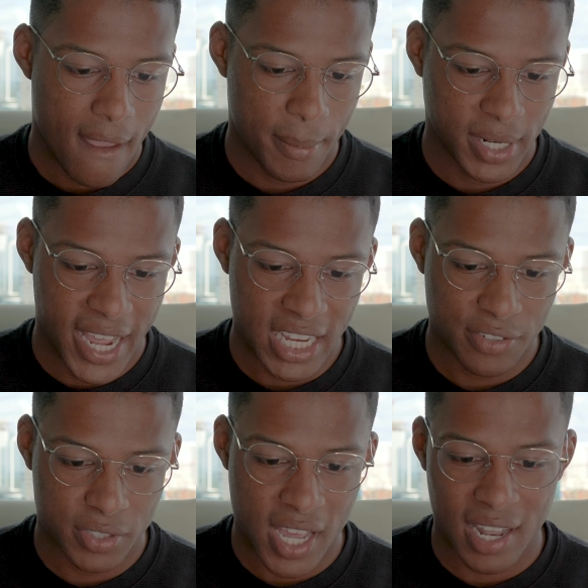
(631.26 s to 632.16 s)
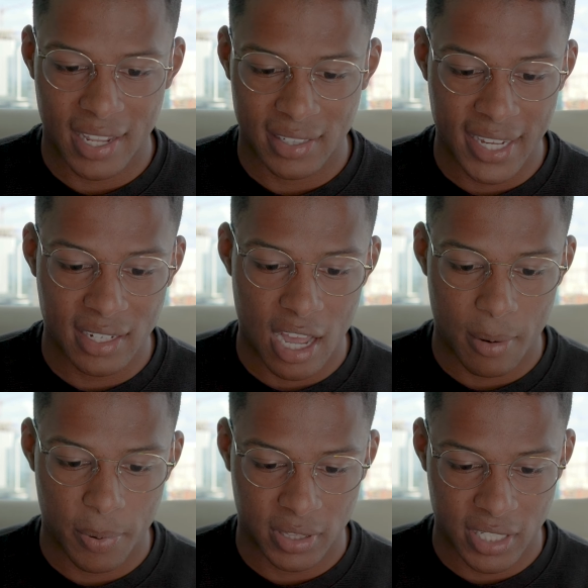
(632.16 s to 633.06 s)
I mean Nashville's kind of like
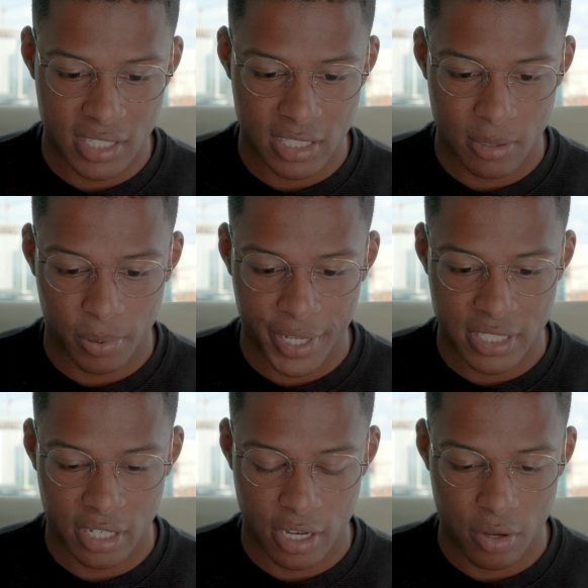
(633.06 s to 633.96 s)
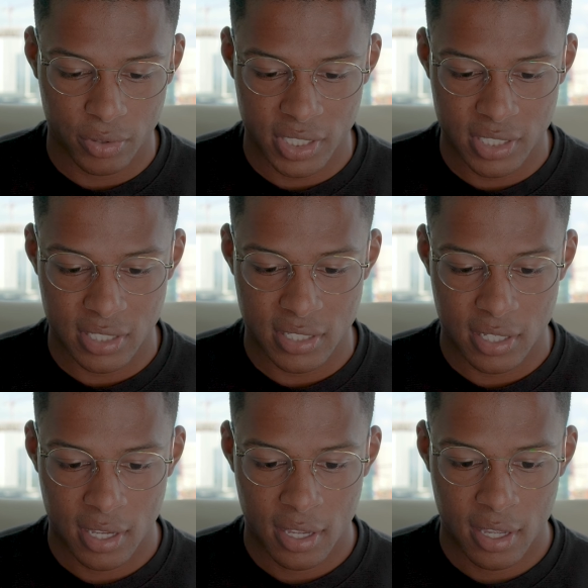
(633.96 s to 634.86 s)
landlocked, but this is the place to go. This is
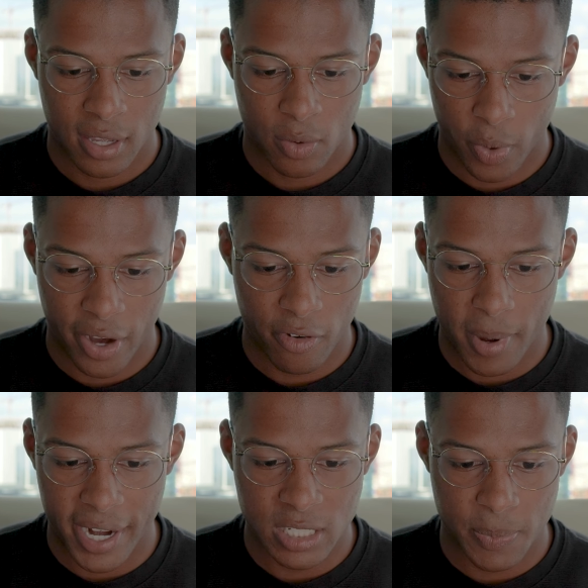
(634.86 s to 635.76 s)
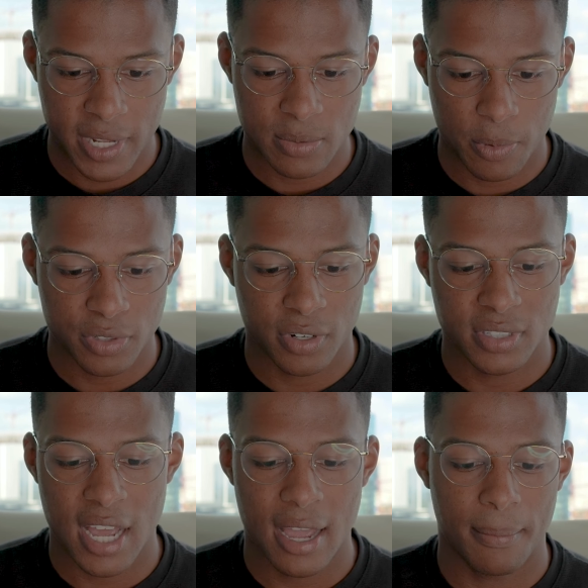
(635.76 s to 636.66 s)
where everybody spends most of their
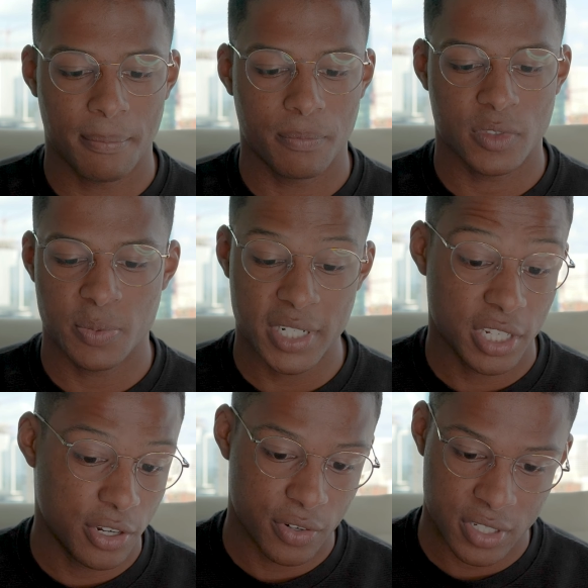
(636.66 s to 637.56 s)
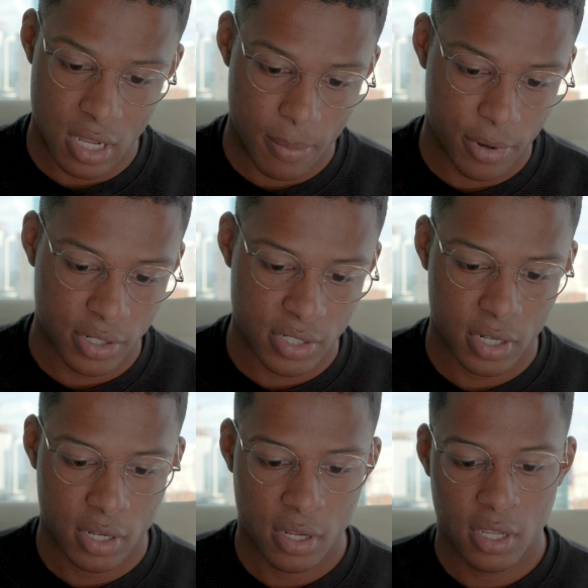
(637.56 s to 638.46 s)
time, especially during the summers,
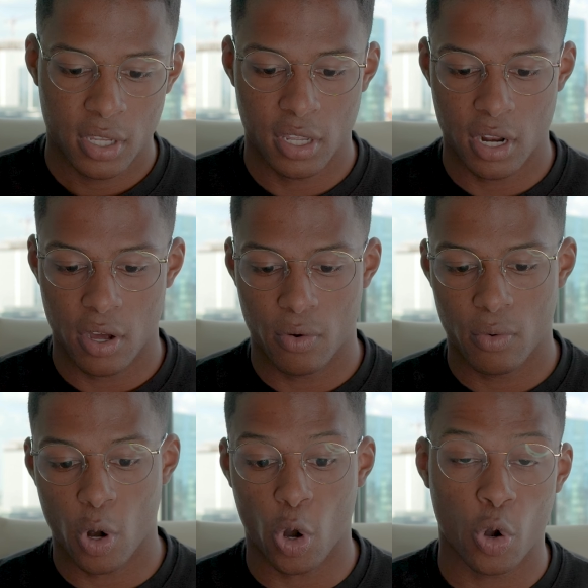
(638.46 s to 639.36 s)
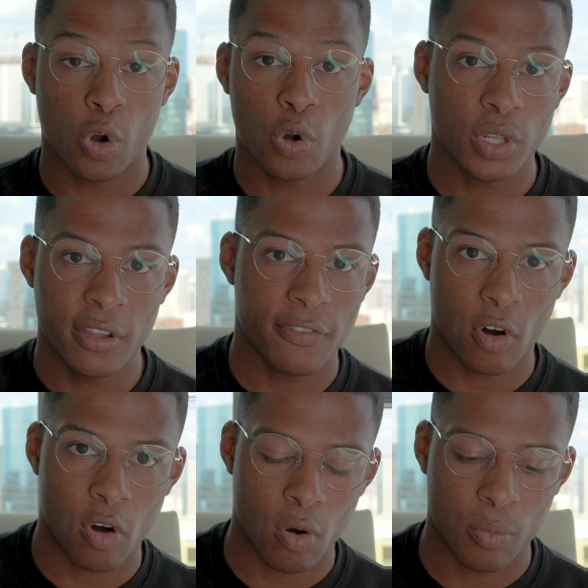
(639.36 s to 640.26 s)
you know, early
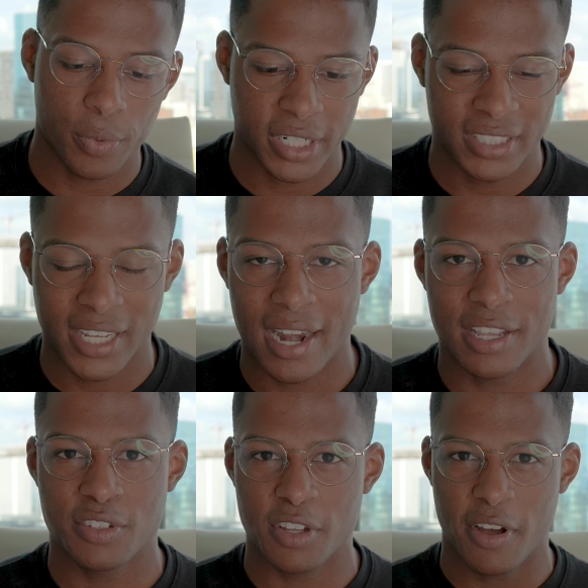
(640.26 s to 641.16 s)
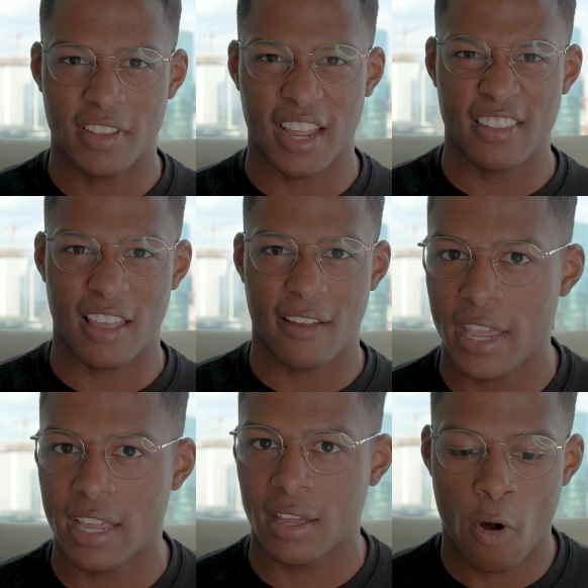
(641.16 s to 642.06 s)
fall when it's kind of, you still have that, that
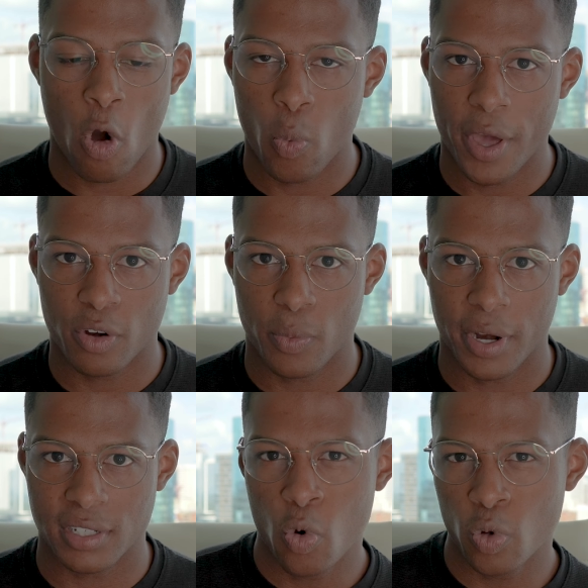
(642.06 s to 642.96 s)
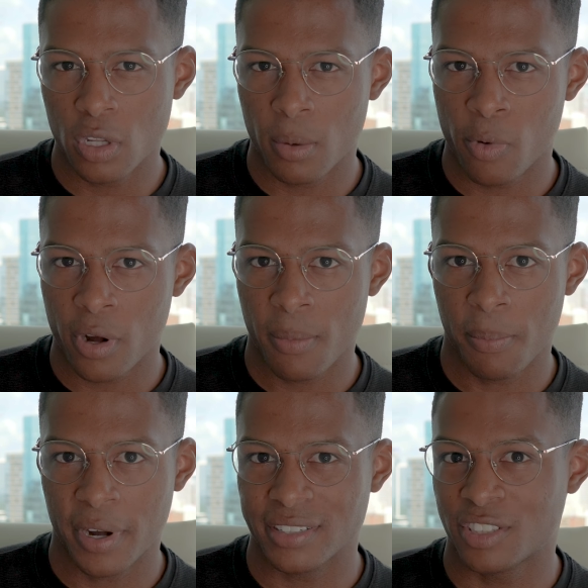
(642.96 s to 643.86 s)
fake fall weather where it's cool in the morning,
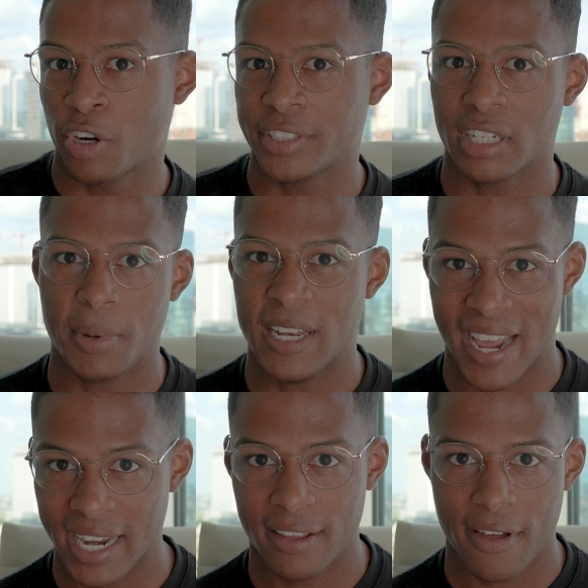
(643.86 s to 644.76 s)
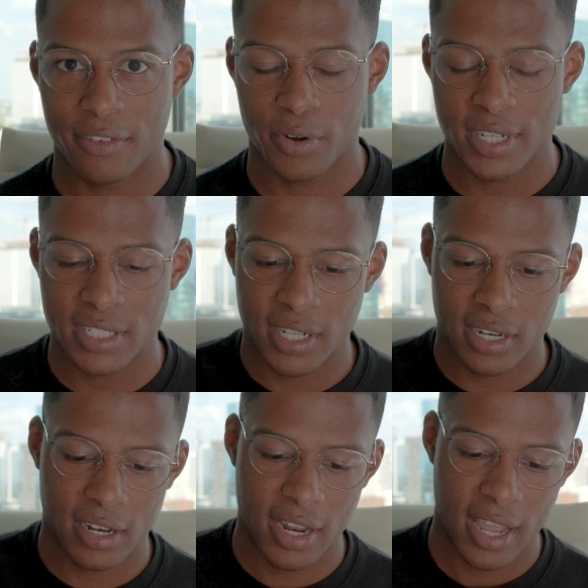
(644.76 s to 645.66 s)
but it turns out to be 95 degrees at the
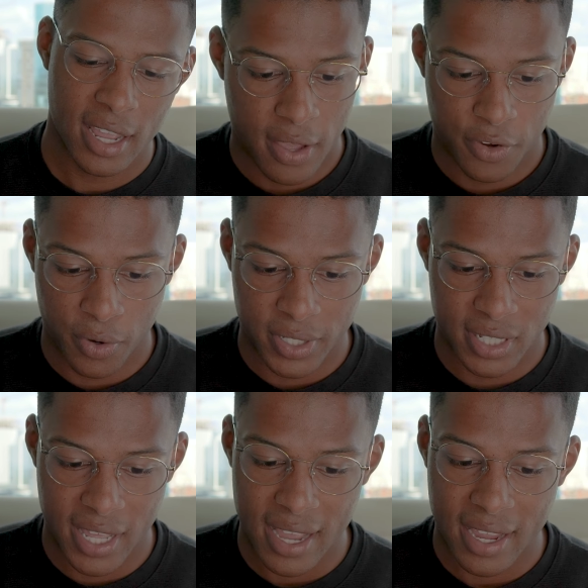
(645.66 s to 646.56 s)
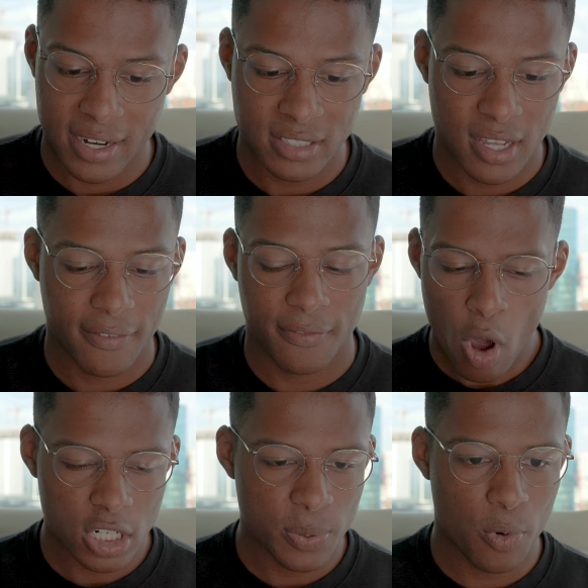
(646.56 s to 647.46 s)
end of the day. If you're into that kind of stuff,
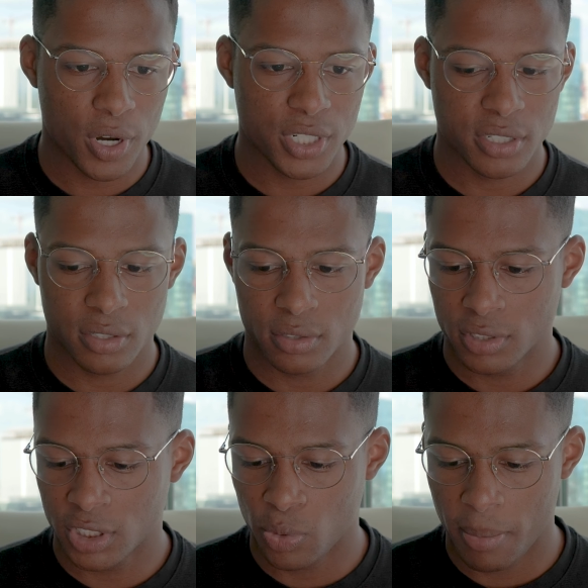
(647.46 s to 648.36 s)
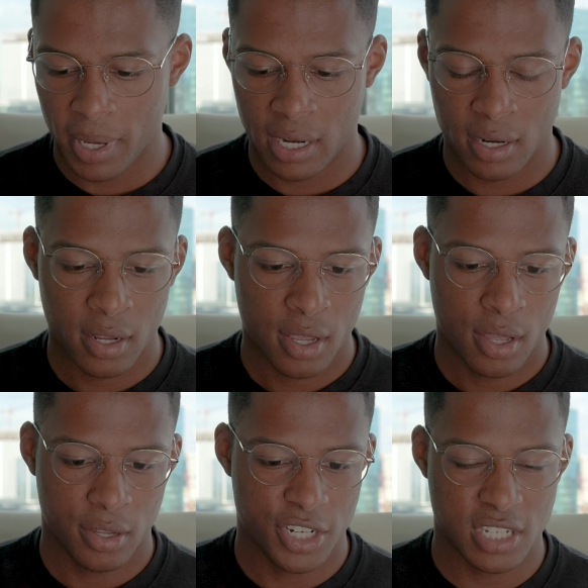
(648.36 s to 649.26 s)
water sports, swimming,
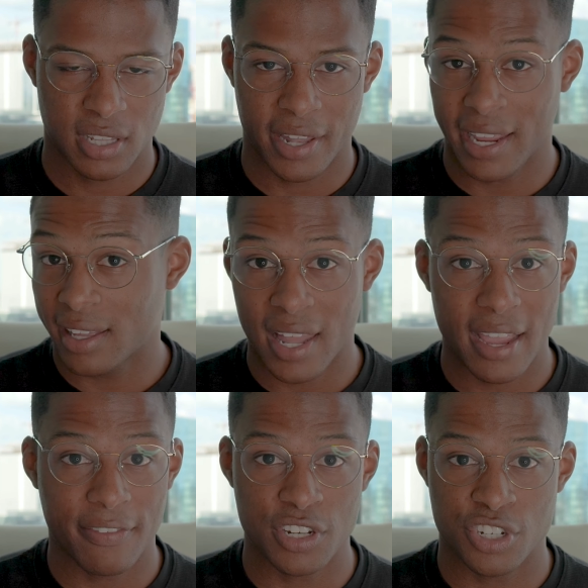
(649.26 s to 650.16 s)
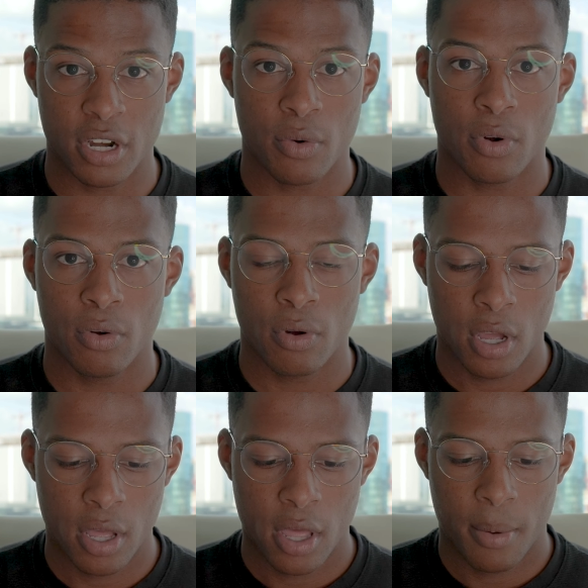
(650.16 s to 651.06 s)
just lake life in general,
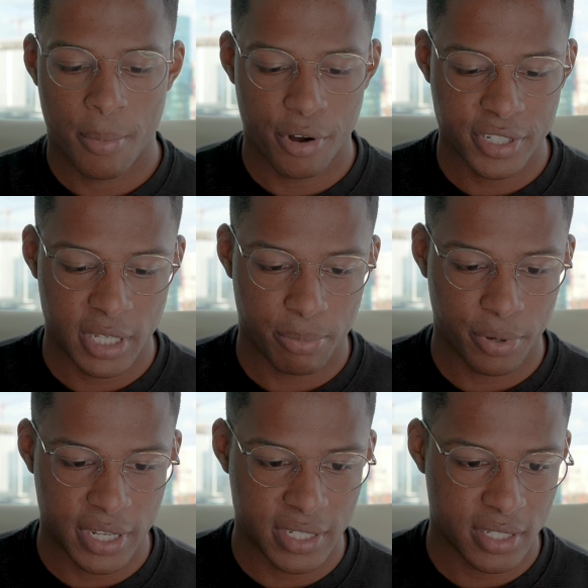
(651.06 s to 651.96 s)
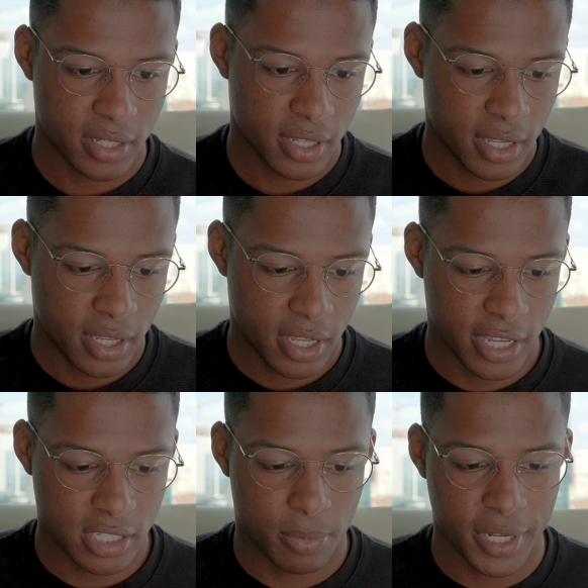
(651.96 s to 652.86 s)
Percy Priest
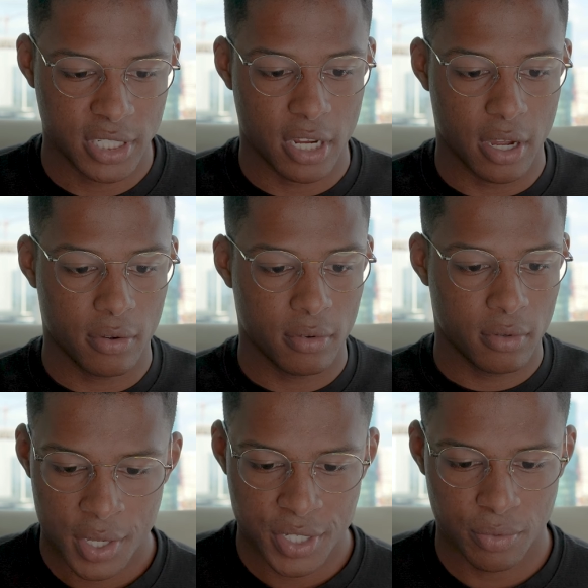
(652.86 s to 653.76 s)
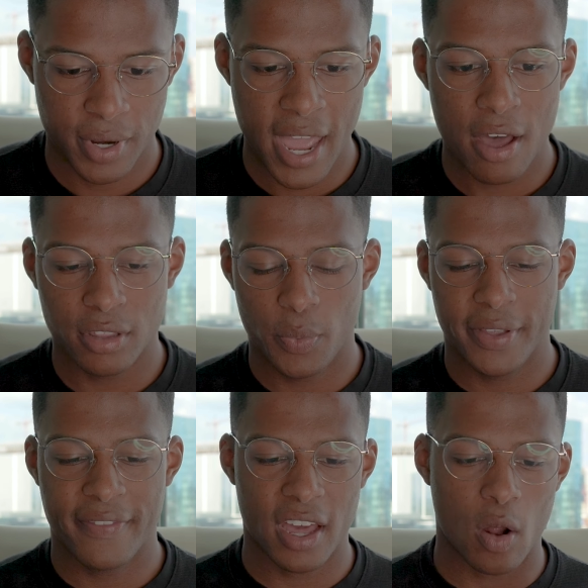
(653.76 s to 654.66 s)
is the place to go. So now that
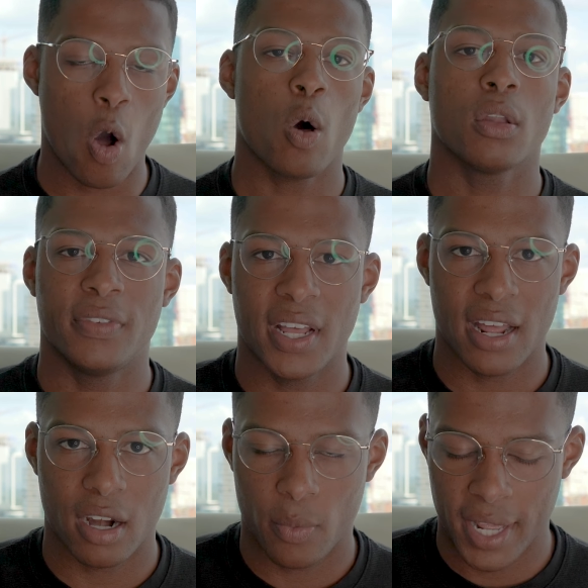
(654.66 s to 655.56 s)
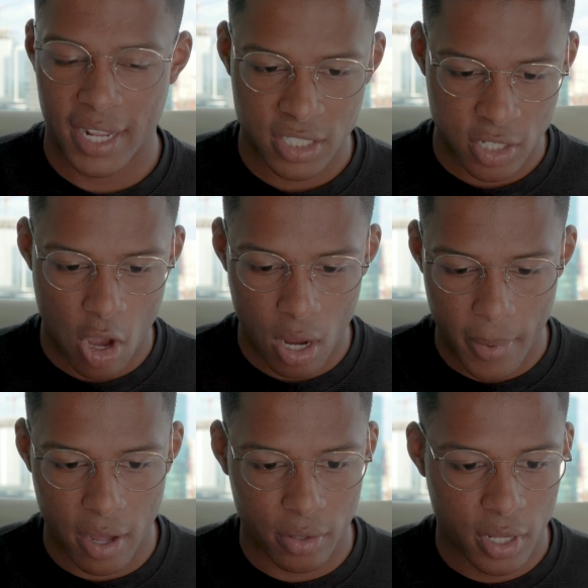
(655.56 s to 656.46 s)
we've got all of that out of the way, let's talk
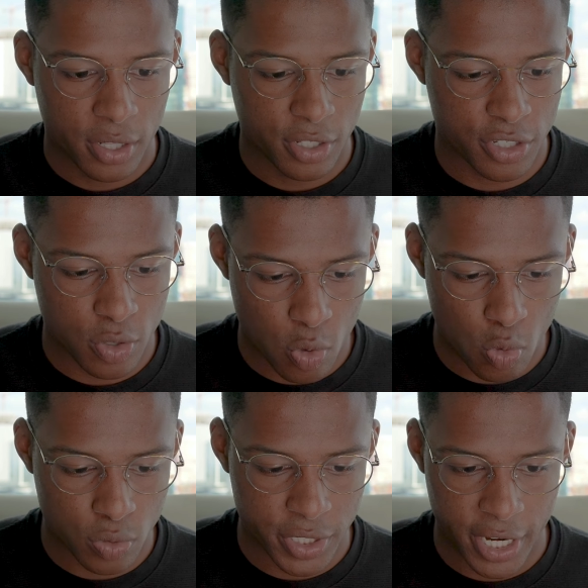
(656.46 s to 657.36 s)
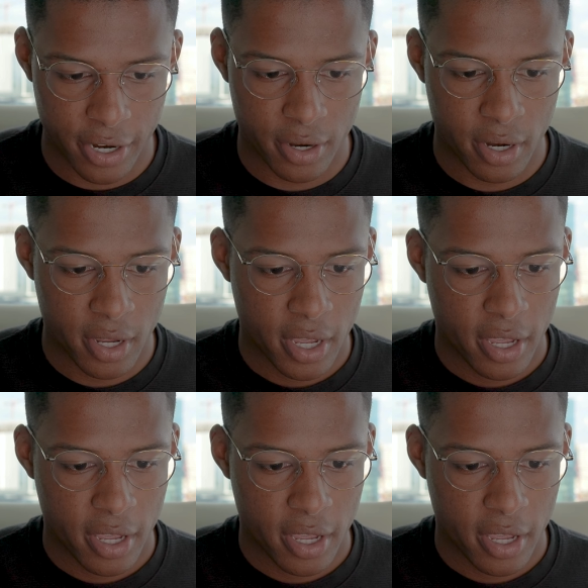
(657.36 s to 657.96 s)
about the schools here